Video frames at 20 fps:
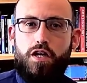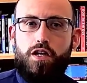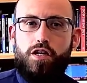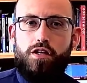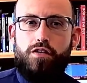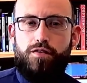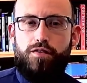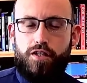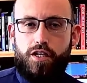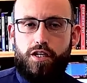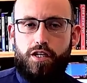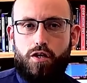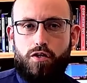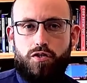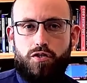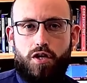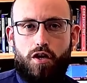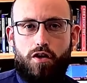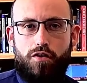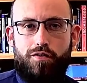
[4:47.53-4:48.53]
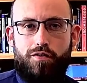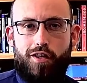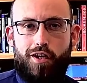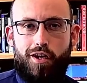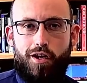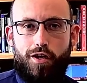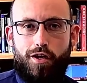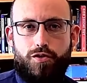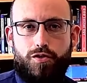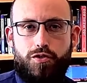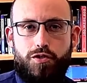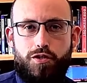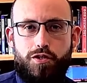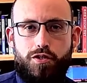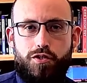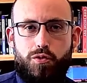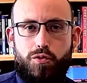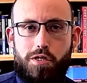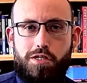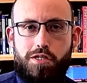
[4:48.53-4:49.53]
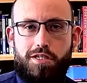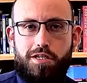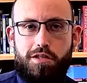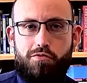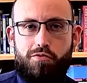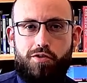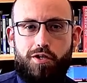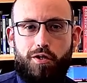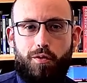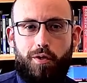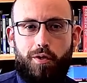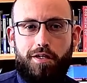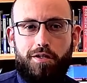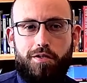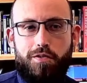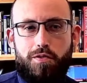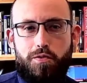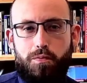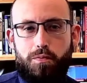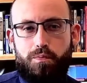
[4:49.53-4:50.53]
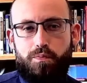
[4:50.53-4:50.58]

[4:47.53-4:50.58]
videos over the last 23 weeks.